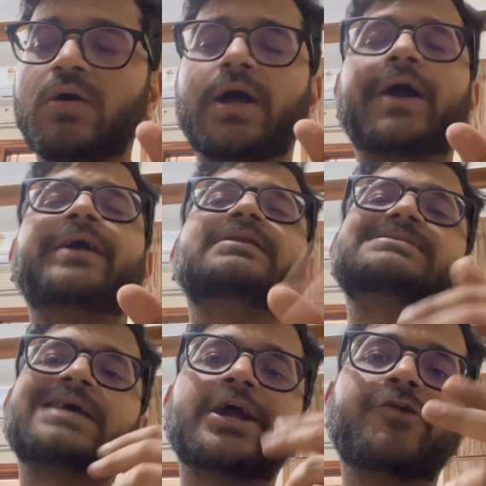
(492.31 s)
and the
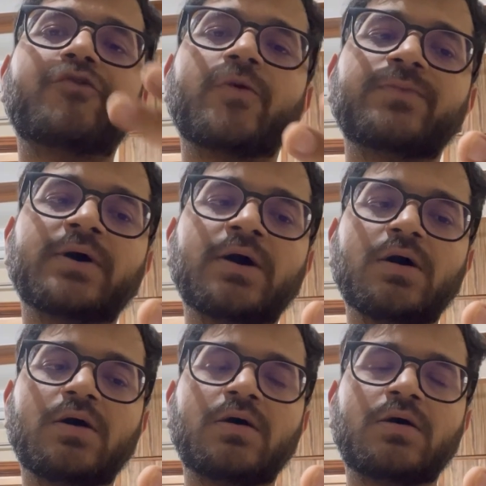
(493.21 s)
second from
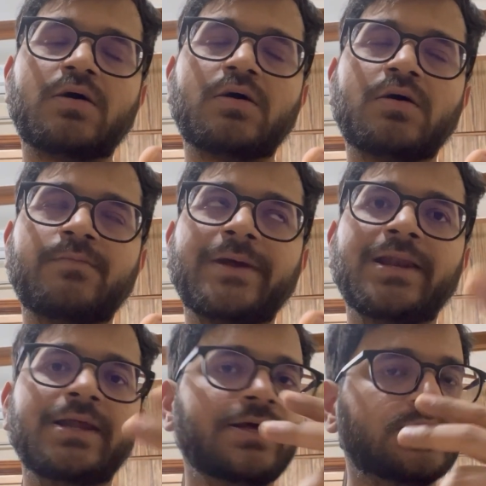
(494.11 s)
the
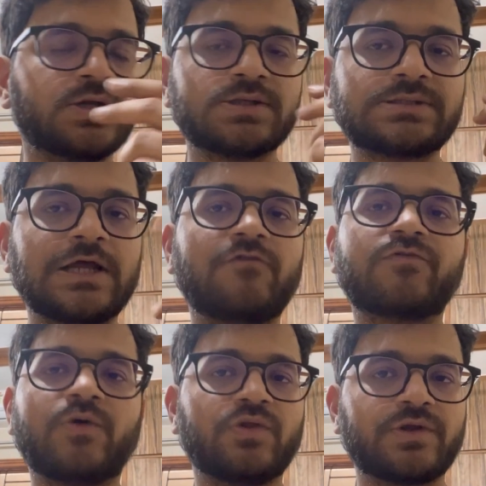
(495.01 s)
mainly the
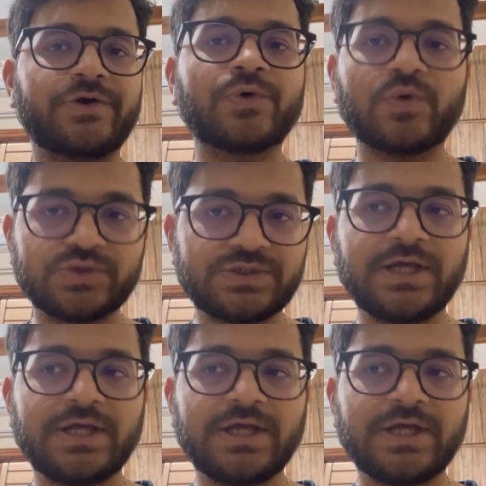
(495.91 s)
self-sponsored course.